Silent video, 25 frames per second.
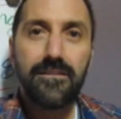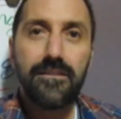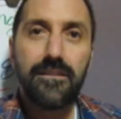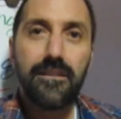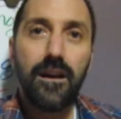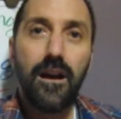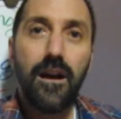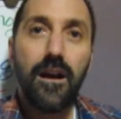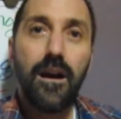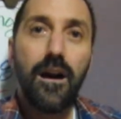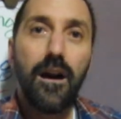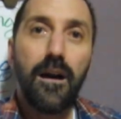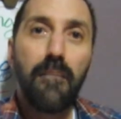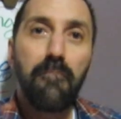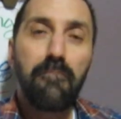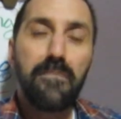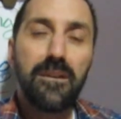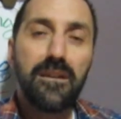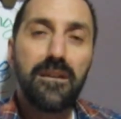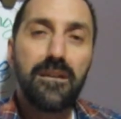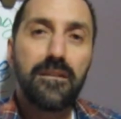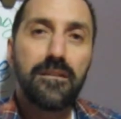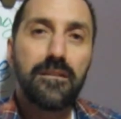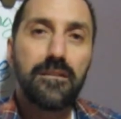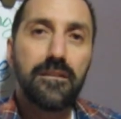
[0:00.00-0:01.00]
the
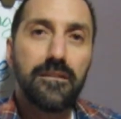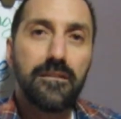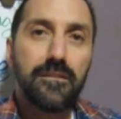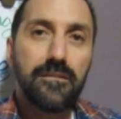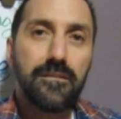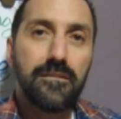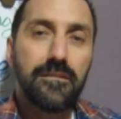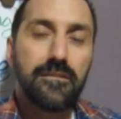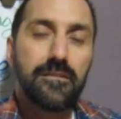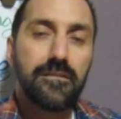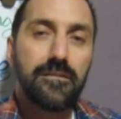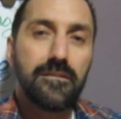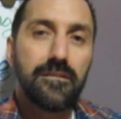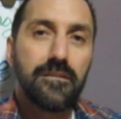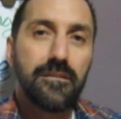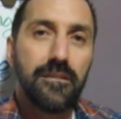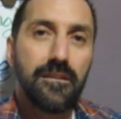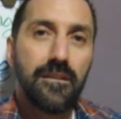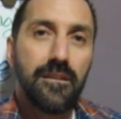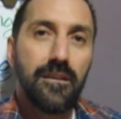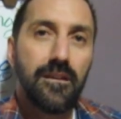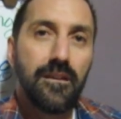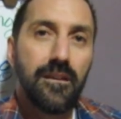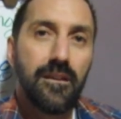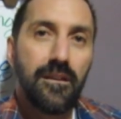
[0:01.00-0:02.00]
Armillas
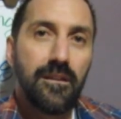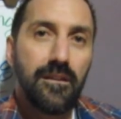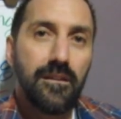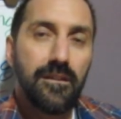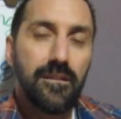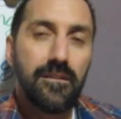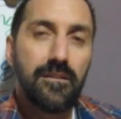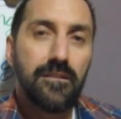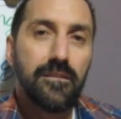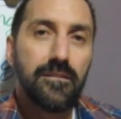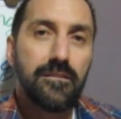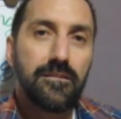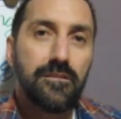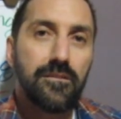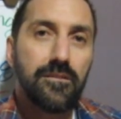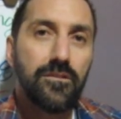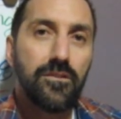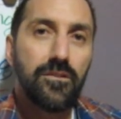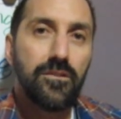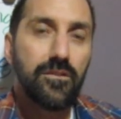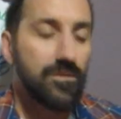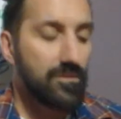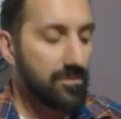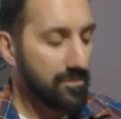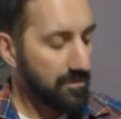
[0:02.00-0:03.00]
is a
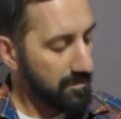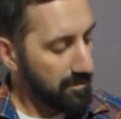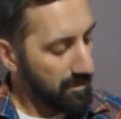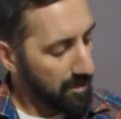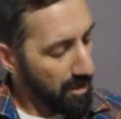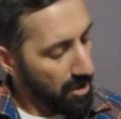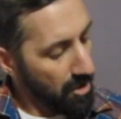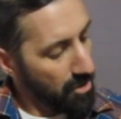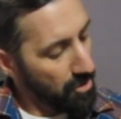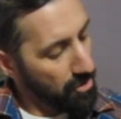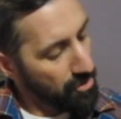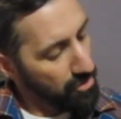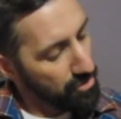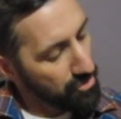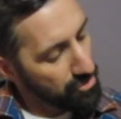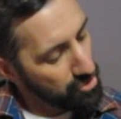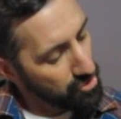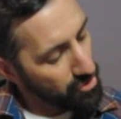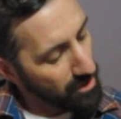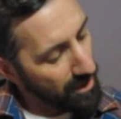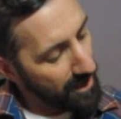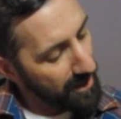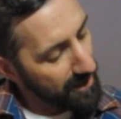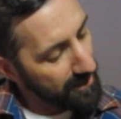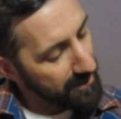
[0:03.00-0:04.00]
girl who
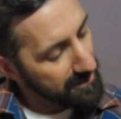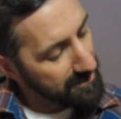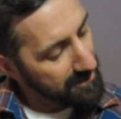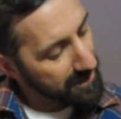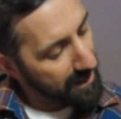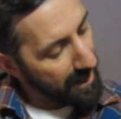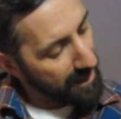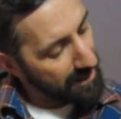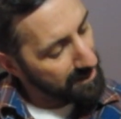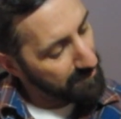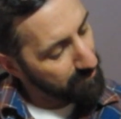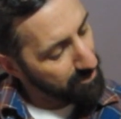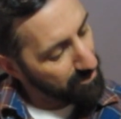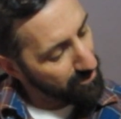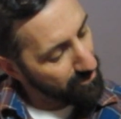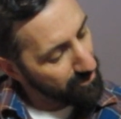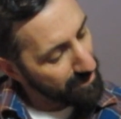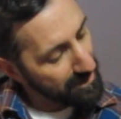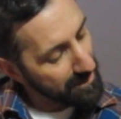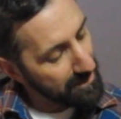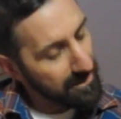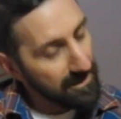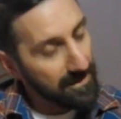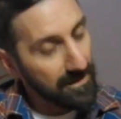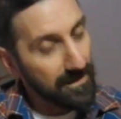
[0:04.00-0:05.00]
drank
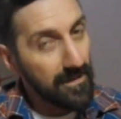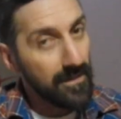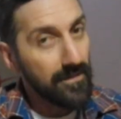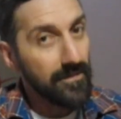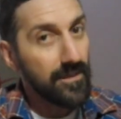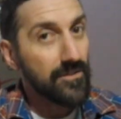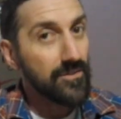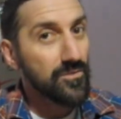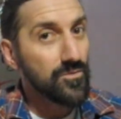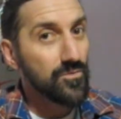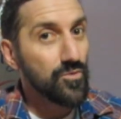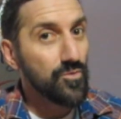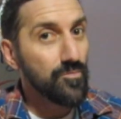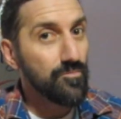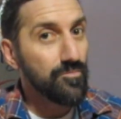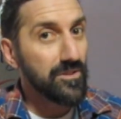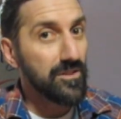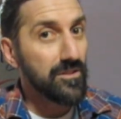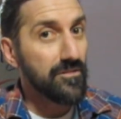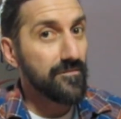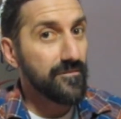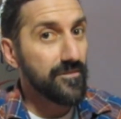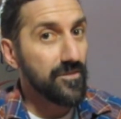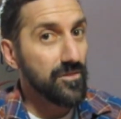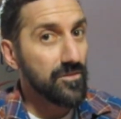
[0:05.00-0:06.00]
sarsaparilla, that's root
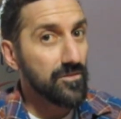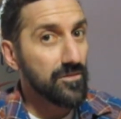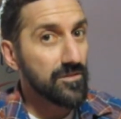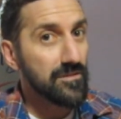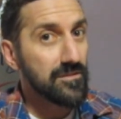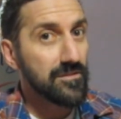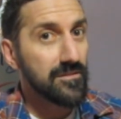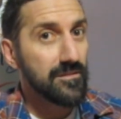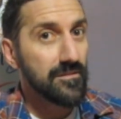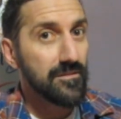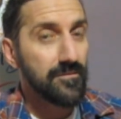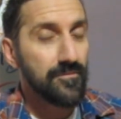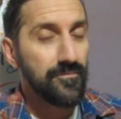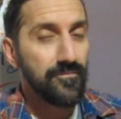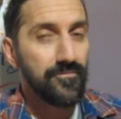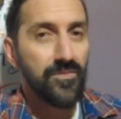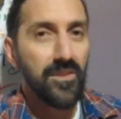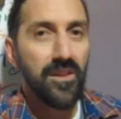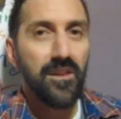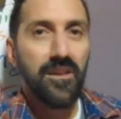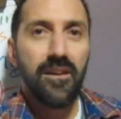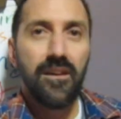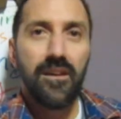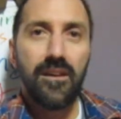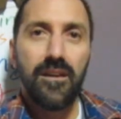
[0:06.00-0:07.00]
beer, folks.
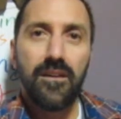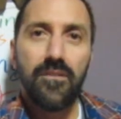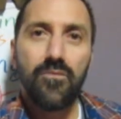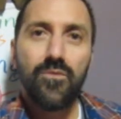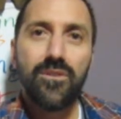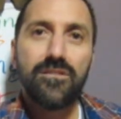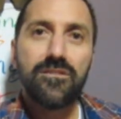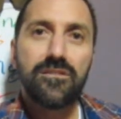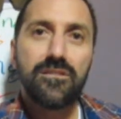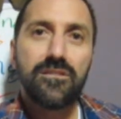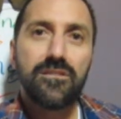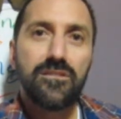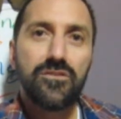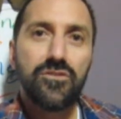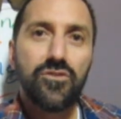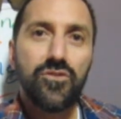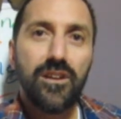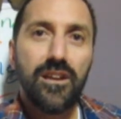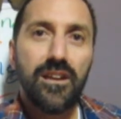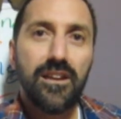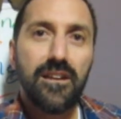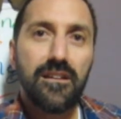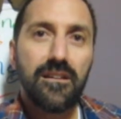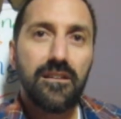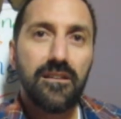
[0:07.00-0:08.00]
And when she
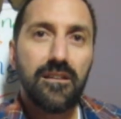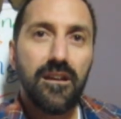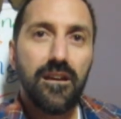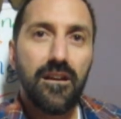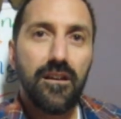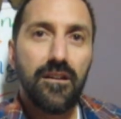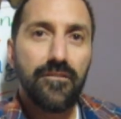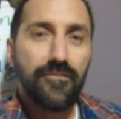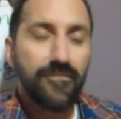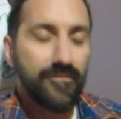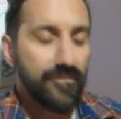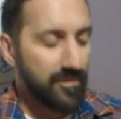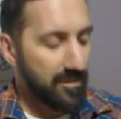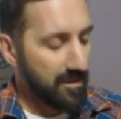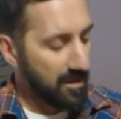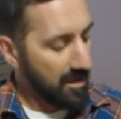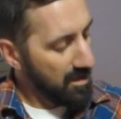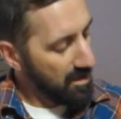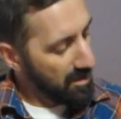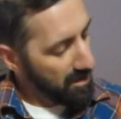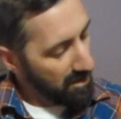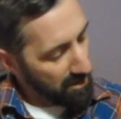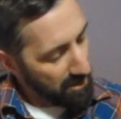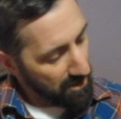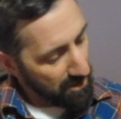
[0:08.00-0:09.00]
drank enough,
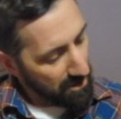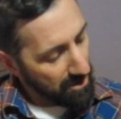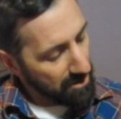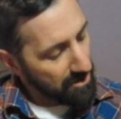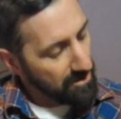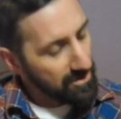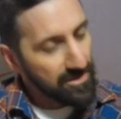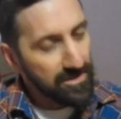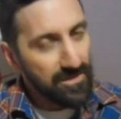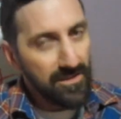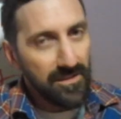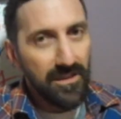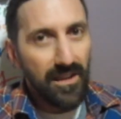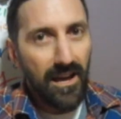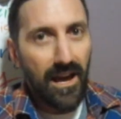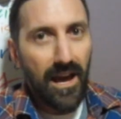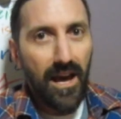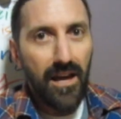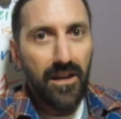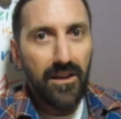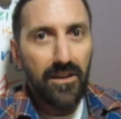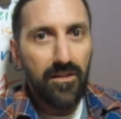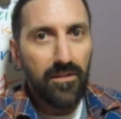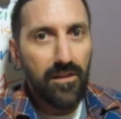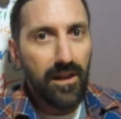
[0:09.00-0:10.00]
she
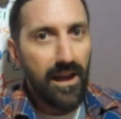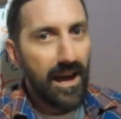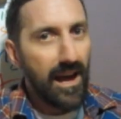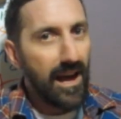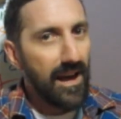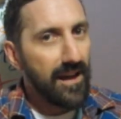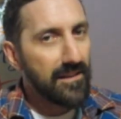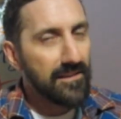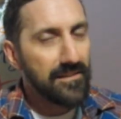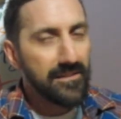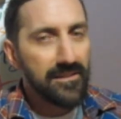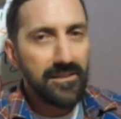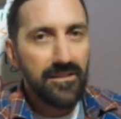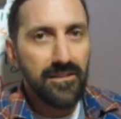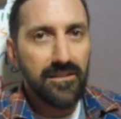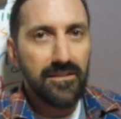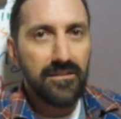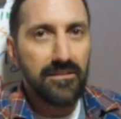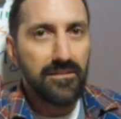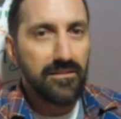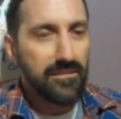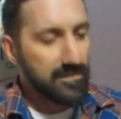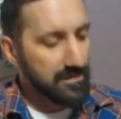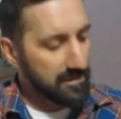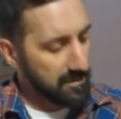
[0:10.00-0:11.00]
got her
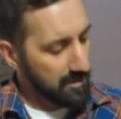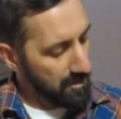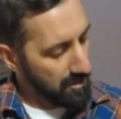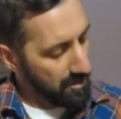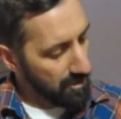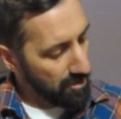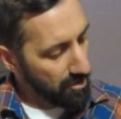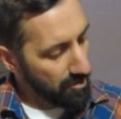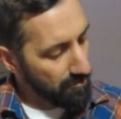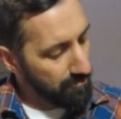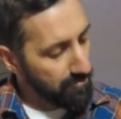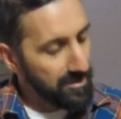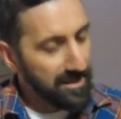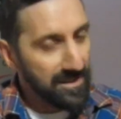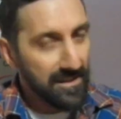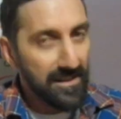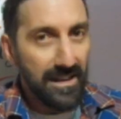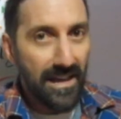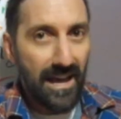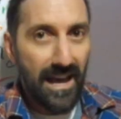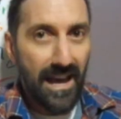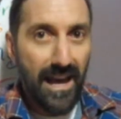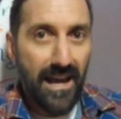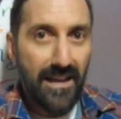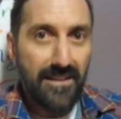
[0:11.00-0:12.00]
ideas, her
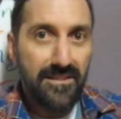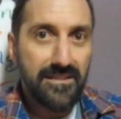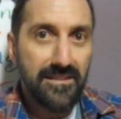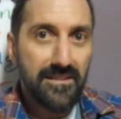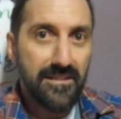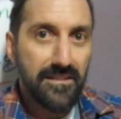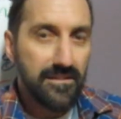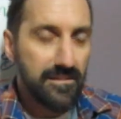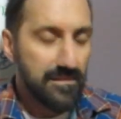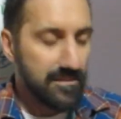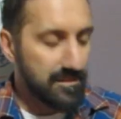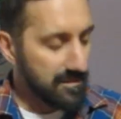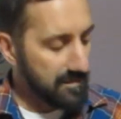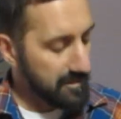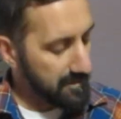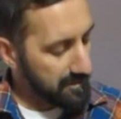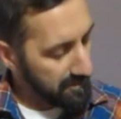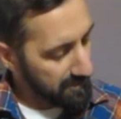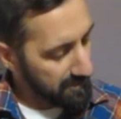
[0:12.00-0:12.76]
big ideas.